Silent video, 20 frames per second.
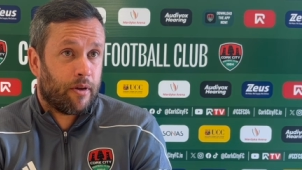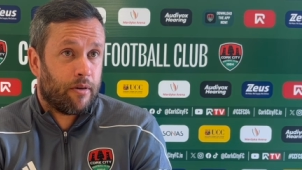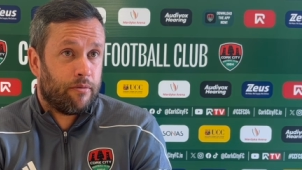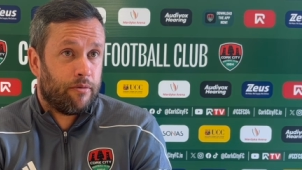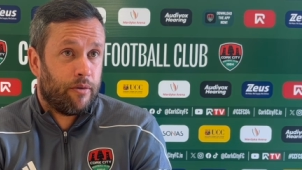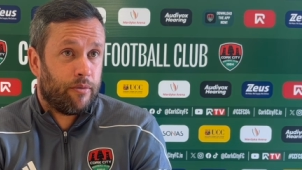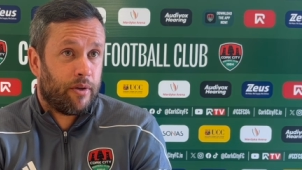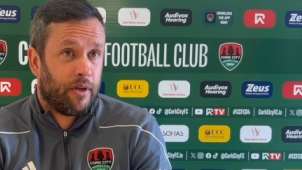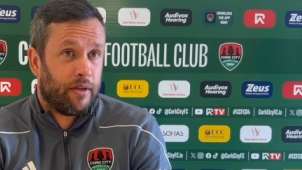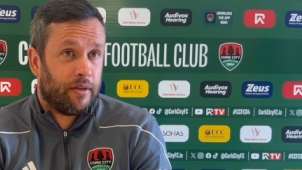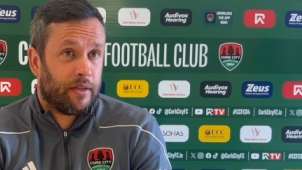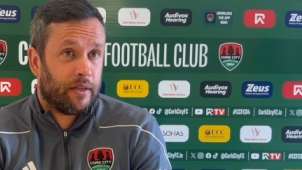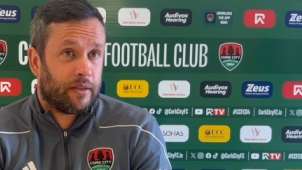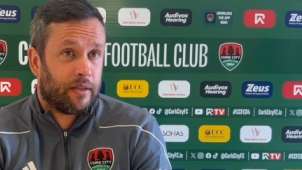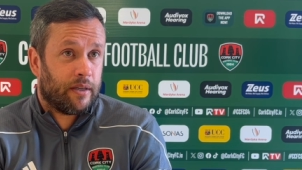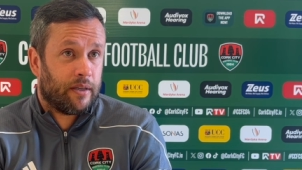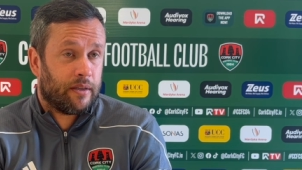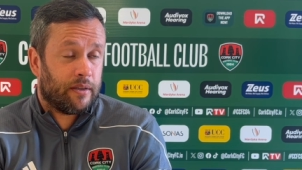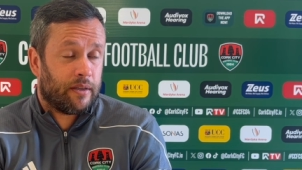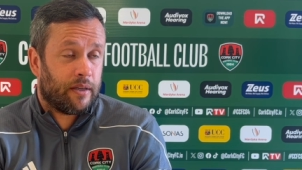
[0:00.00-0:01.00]
routine
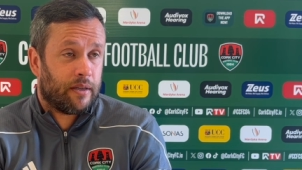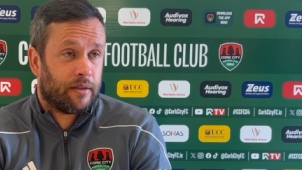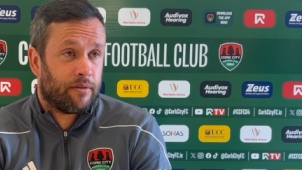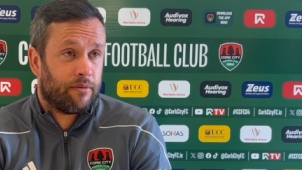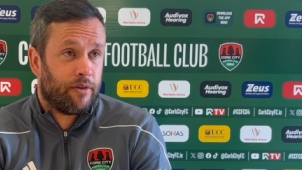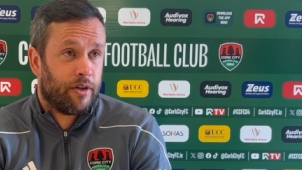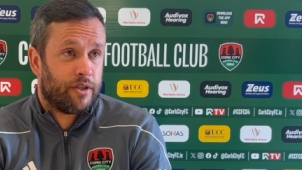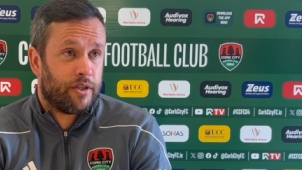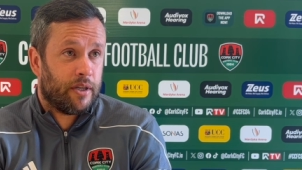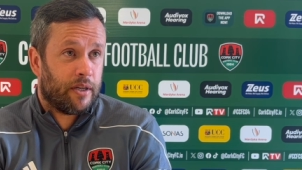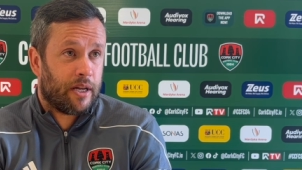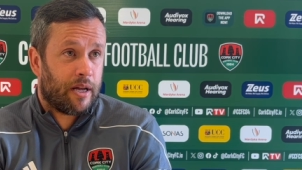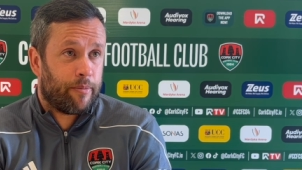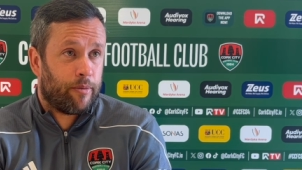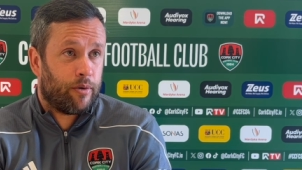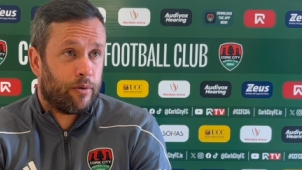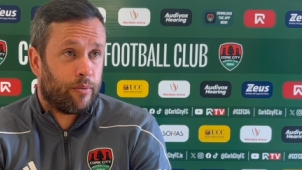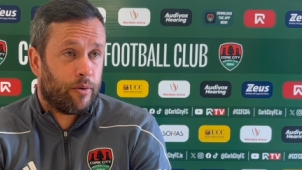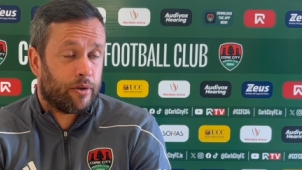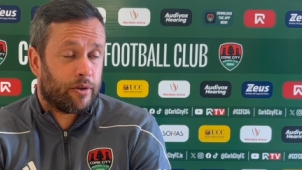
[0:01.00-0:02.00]
that Richie and
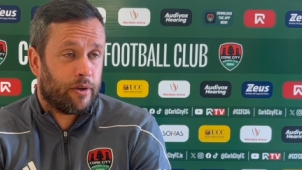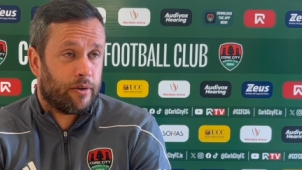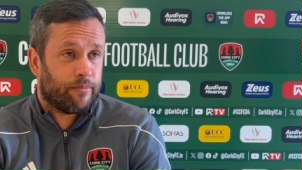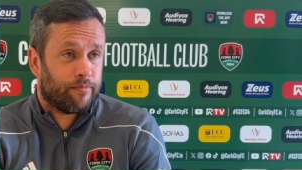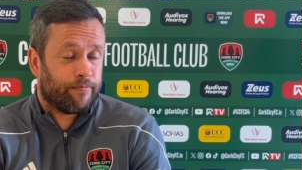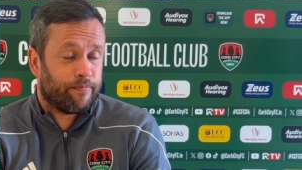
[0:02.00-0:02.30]
Hamill had worked on.